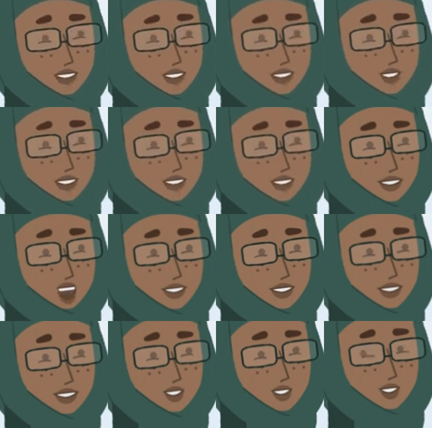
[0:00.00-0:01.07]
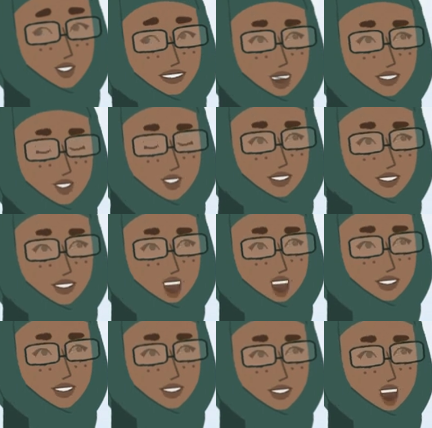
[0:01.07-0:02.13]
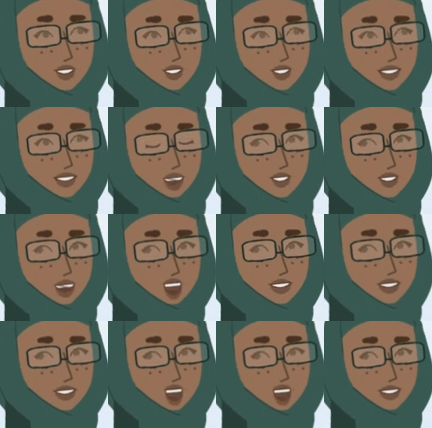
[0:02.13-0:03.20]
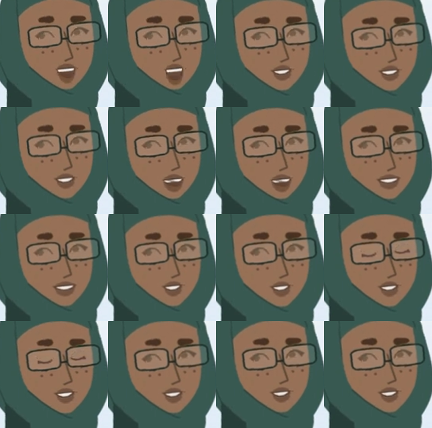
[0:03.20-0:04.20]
on our seller panel due to a bad customer experience for whatever reason.